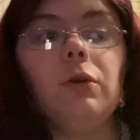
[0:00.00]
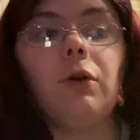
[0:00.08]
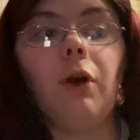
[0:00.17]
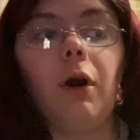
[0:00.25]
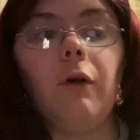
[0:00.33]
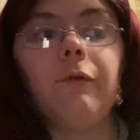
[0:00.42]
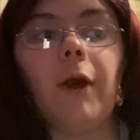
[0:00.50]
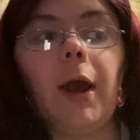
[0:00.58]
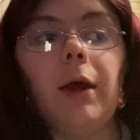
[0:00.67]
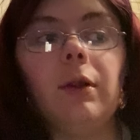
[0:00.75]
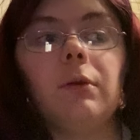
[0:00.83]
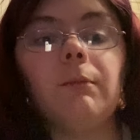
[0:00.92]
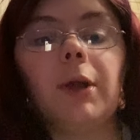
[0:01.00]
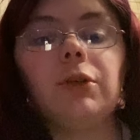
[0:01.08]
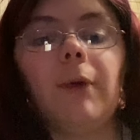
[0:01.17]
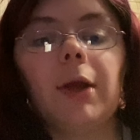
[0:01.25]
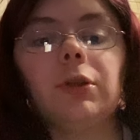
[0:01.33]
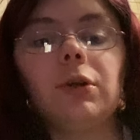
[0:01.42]
girlfriend, my
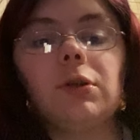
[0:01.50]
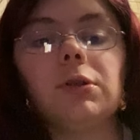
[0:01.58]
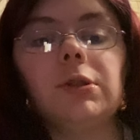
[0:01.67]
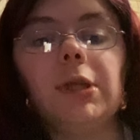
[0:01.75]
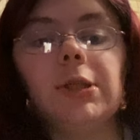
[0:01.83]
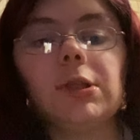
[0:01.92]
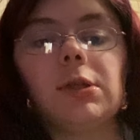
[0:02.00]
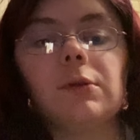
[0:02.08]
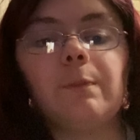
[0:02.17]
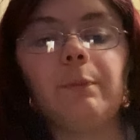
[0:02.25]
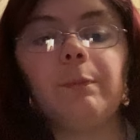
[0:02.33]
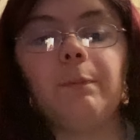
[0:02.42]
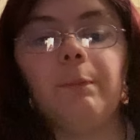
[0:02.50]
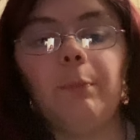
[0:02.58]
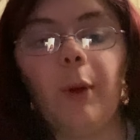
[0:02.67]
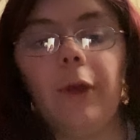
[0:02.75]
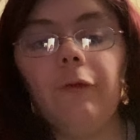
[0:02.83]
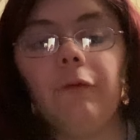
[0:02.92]
director's niece's
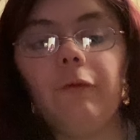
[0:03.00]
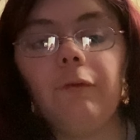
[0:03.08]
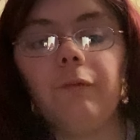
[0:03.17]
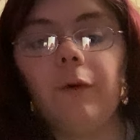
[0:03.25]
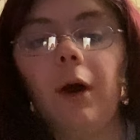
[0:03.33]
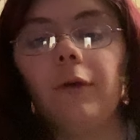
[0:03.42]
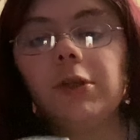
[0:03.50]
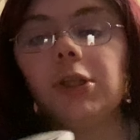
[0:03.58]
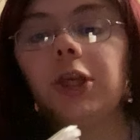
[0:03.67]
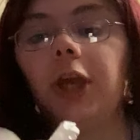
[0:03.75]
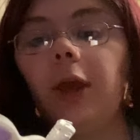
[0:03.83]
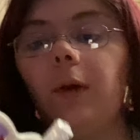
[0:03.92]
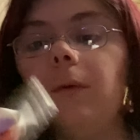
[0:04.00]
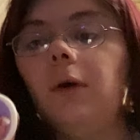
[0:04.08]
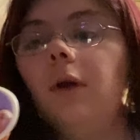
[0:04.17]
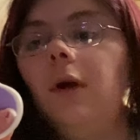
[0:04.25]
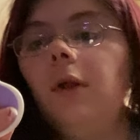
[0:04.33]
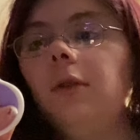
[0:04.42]
wife. Oh, this is cute.
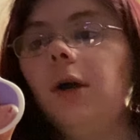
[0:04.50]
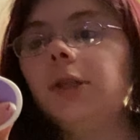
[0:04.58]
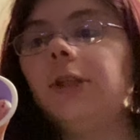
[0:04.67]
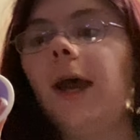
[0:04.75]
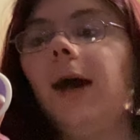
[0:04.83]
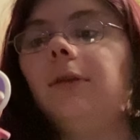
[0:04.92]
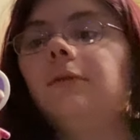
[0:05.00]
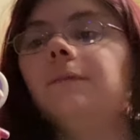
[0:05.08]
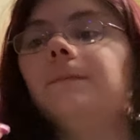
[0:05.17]
Look, Dad.